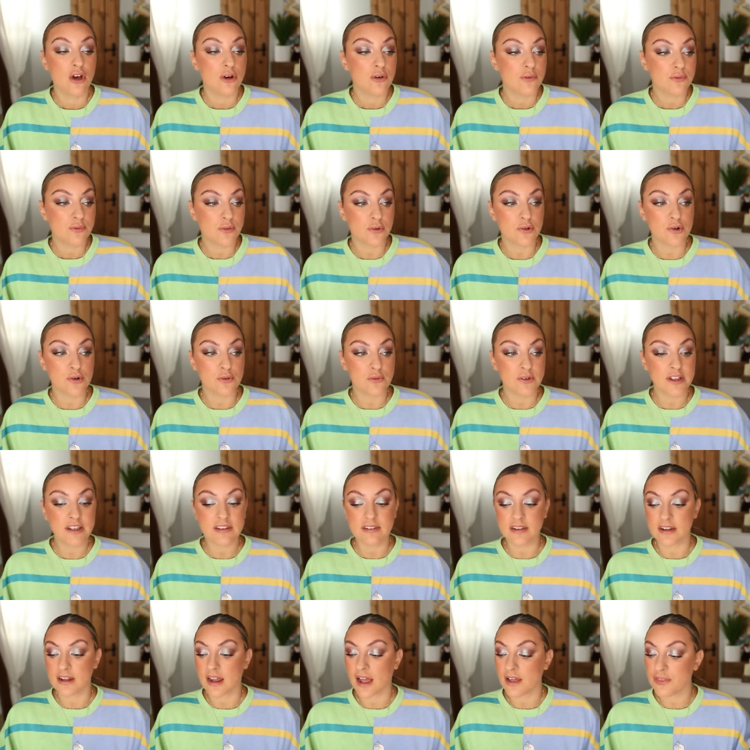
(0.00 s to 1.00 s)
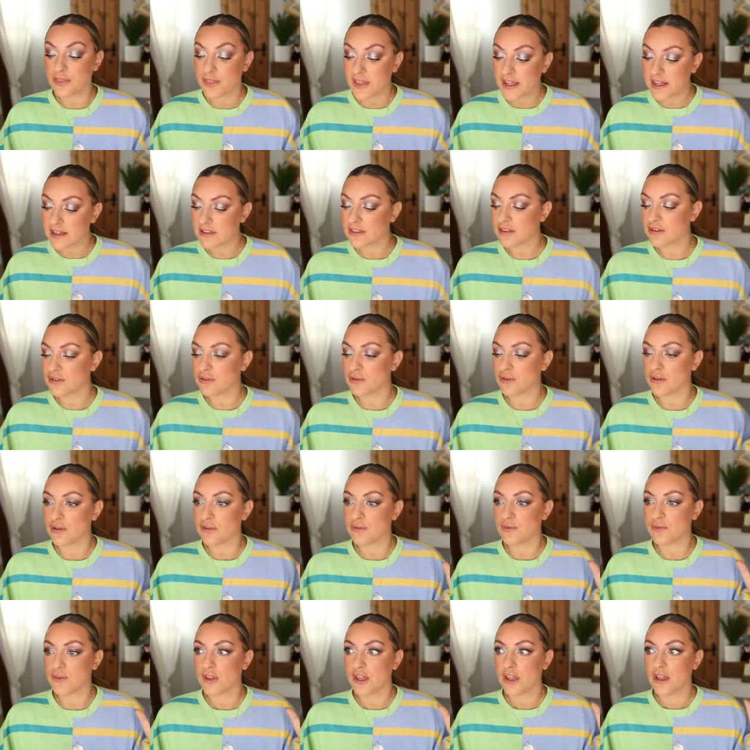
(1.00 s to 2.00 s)
for a reason. I think the sort
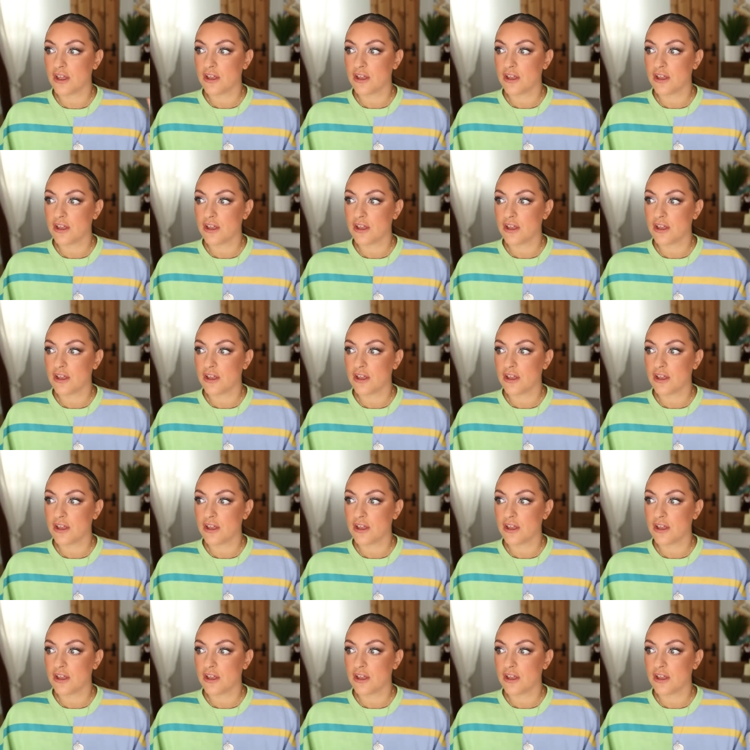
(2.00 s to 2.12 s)
of